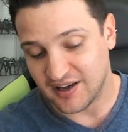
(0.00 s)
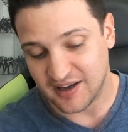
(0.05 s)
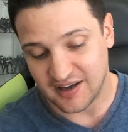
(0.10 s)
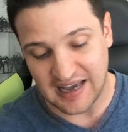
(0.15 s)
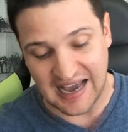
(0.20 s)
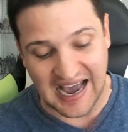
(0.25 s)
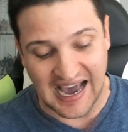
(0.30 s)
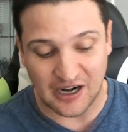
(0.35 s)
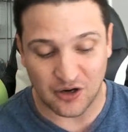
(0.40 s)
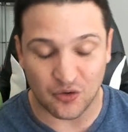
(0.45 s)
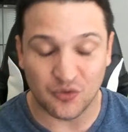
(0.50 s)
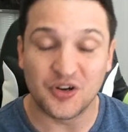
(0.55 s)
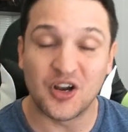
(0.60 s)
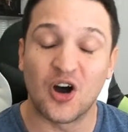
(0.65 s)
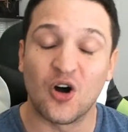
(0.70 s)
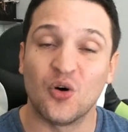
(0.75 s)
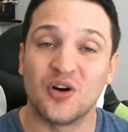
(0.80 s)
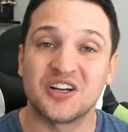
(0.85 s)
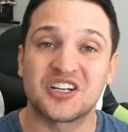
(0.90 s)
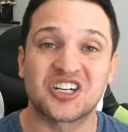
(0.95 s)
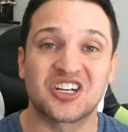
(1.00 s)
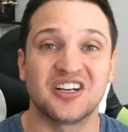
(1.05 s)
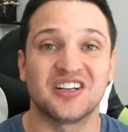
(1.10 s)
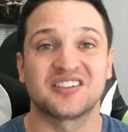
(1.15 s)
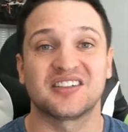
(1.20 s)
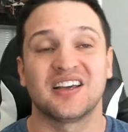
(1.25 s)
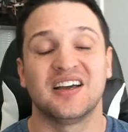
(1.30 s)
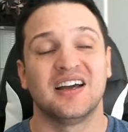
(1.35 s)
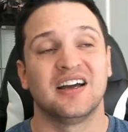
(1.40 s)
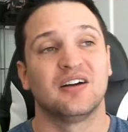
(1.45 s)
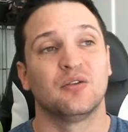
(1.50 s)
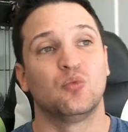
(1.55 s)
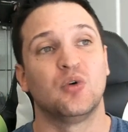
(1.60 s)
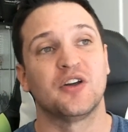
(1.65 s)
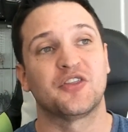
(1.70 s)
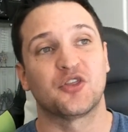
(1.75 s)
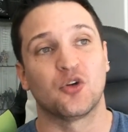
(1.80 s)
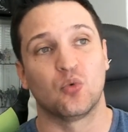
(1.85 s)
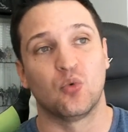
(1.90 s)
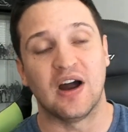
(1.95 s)
I don't know. It's just
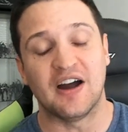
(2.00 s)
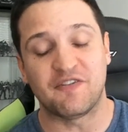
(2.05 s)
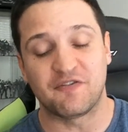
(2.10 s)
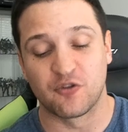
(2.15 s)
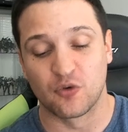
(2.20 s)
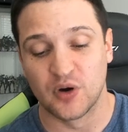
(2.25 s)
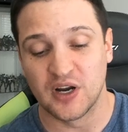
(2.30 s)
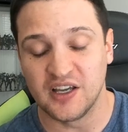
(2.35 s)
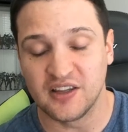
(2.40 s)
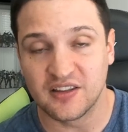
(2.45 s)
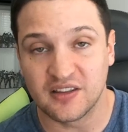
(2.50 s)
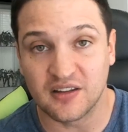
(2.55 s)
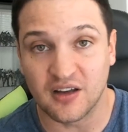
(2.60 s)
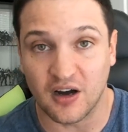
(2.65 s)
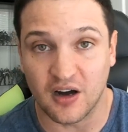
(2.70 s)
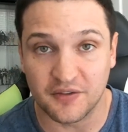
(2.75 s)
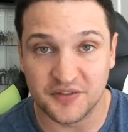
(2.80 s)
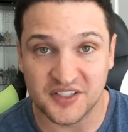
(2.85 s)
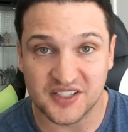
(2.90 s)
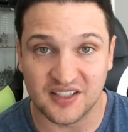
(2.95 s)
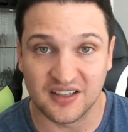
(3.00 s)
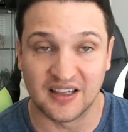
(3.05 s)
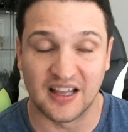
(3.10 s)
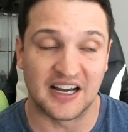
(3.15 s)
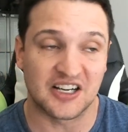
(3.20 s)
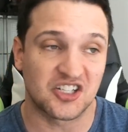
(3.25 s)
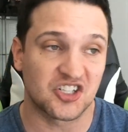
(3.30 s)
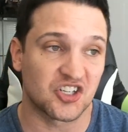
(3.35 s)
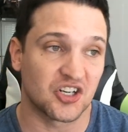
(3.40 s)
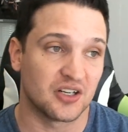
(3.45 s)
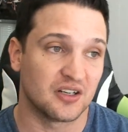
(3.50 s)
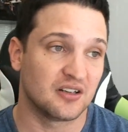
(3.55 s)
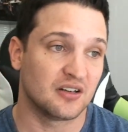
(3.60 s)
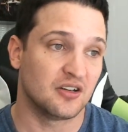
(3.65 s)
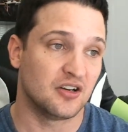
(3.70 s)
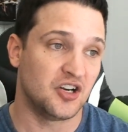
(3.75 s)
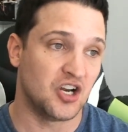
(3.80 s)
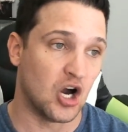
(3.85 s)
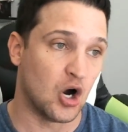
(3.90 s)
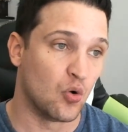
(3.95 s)
with the referee of selection,
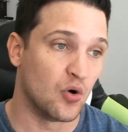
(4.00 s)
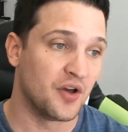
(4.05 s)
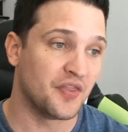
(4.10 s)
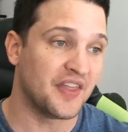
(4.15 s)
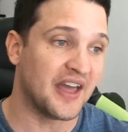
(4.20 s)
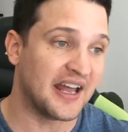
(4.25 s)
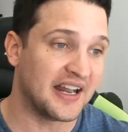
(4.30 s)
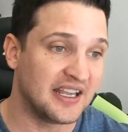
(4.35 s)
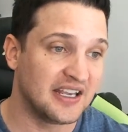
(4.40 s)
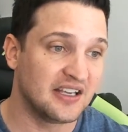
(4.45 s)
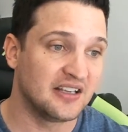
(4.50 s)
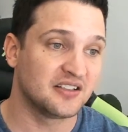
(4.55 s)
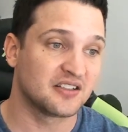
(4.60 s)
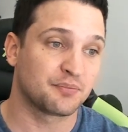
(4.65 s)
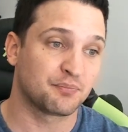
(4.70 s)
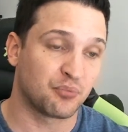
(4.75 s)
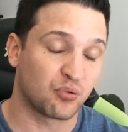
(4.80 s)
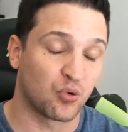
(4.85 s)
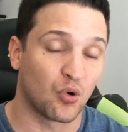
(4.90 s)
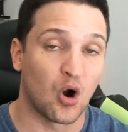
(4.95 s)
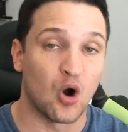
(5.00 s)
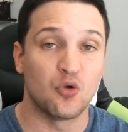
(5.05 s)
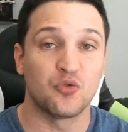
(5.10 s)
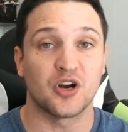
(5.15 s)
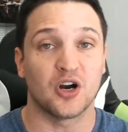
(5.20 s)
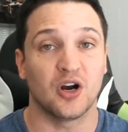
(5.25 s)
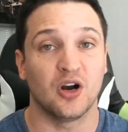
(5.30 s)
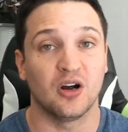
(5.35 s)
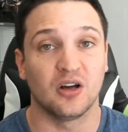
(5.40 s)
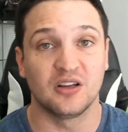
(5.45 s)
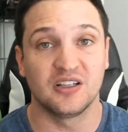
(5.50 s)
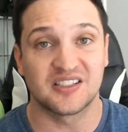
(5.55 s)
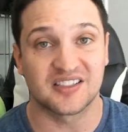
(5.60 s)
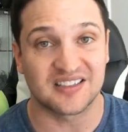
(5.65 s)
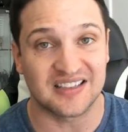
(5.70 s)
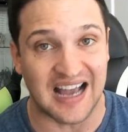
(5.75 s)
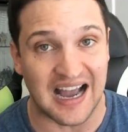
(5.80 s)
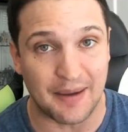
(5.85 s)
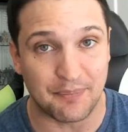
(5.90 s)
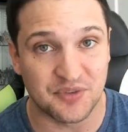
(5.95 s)
knowing that he's prone to early
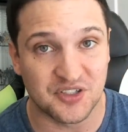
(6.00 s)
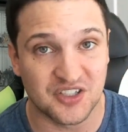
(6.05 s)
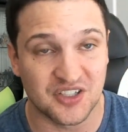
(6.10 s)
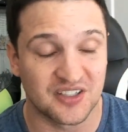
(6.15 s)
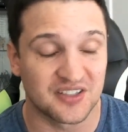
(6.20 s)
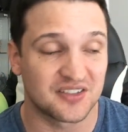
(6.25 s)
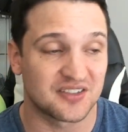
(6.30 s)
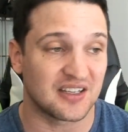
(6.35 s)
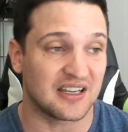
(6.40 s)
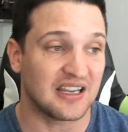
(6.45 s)
stoppages,